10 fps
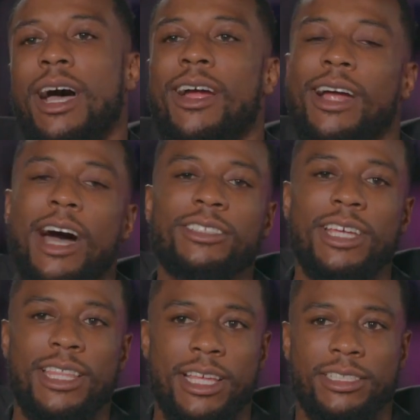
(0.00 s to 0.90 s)
all right, I'll
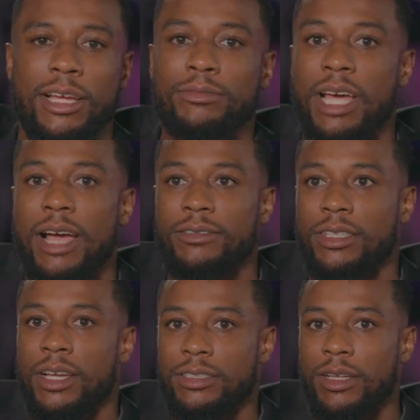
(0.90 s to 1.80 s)
say this. Sometimes
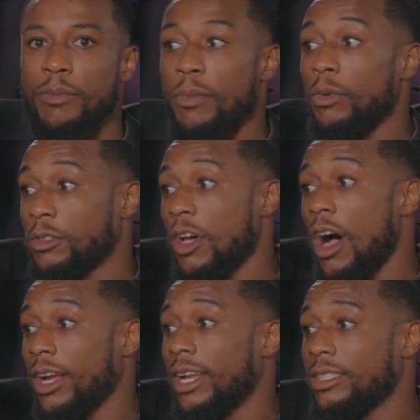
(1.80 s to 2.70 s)
some people
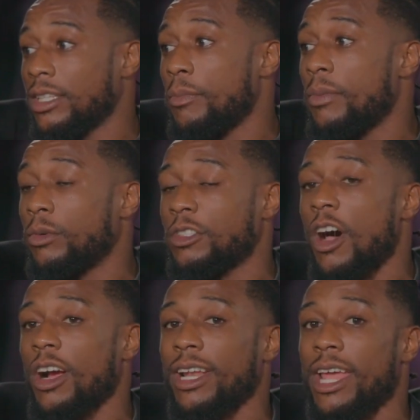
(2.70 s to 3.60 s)

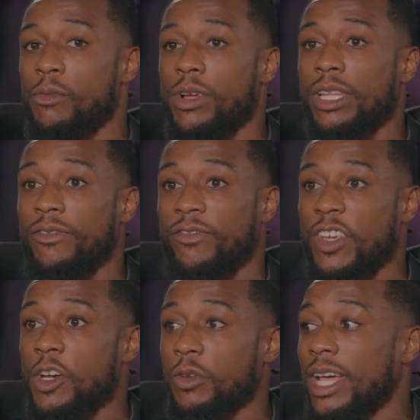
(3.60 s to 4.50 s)
talk and they really
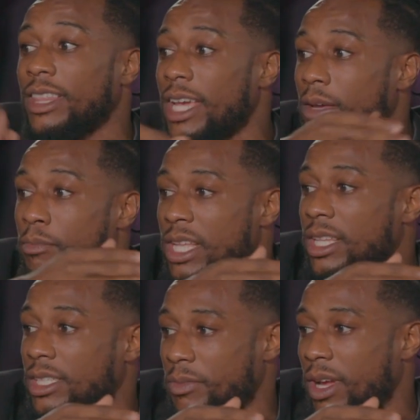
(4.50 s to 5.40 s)
feel that they can beat
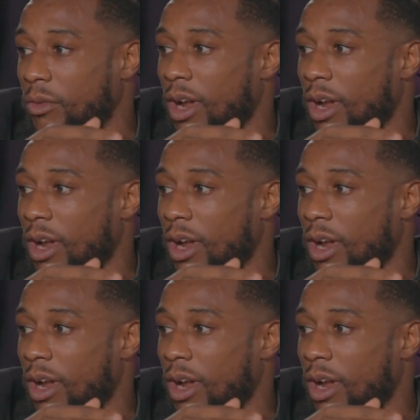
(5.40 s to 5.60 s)
this man,